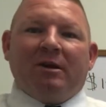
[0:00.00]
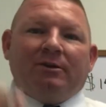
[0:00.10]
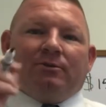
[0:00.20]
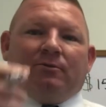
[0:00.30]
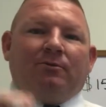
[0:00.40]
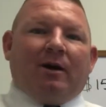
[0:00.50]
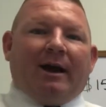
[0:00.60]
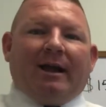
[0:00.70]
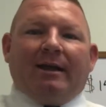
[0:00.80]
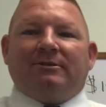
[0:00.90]
So
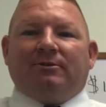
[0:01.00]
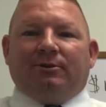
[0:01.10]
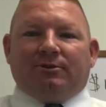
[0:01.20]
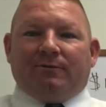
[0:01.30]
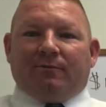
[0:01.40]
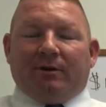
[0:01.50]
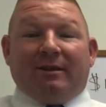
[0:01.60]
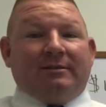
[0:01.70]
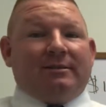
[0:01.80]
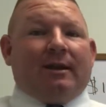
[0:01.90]
I got a solution for you.
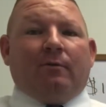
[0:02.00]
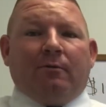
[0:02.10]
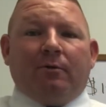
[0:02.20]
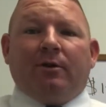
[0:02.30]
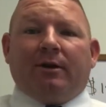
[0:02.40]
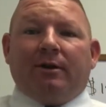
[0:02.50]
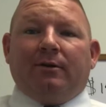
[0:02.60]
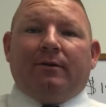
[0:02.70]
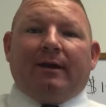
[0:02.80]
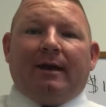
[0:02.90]
This is kind of what we're looking at
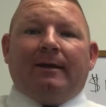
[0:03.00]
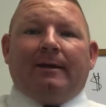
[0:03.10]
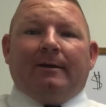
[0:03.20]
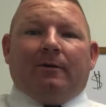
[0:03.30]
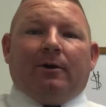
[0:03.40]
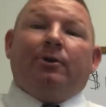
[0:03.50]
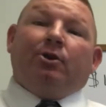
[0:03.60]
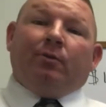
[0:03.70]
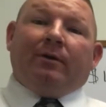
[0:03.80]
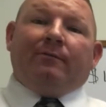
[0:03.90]
doing
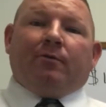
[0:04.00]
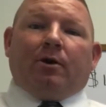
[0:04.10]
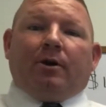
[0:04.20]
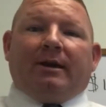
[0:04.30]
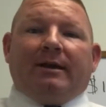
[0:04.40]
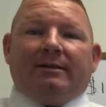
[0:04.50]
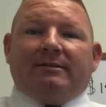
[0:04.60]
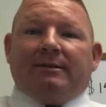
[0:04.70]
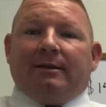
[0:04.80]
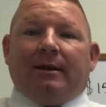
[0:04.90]
for our
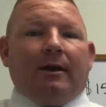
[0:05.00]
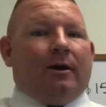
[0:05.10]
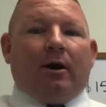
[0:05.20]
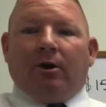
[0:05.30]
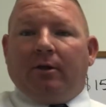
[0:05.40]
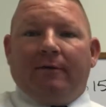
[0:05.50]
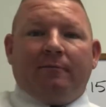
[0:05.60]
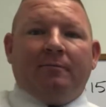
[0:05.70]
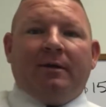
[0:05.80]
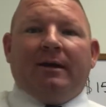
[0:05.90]
kids, all of
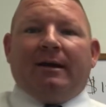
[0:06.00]
them.